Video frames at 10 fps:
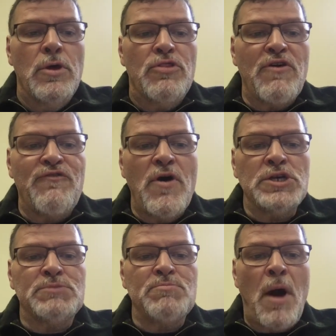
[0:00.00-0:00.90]
The
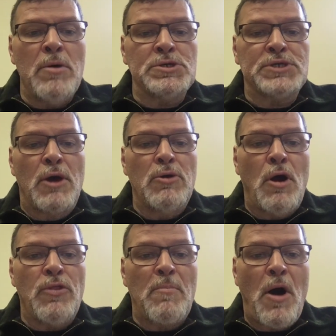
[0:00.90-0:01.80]
first milestone
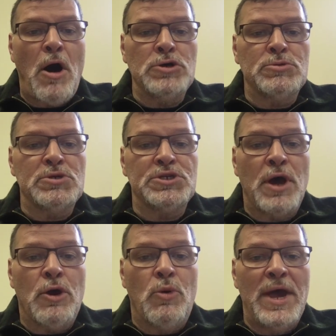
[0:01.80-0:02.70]
on the pastoral
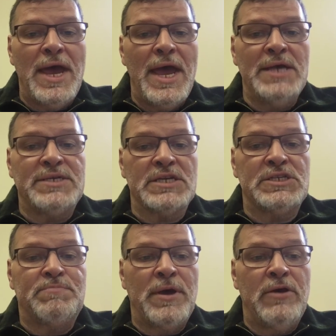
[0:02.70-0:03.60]
cycle is
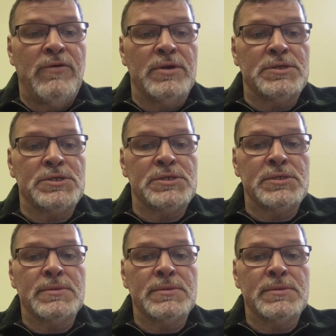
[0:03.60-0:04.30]
experience.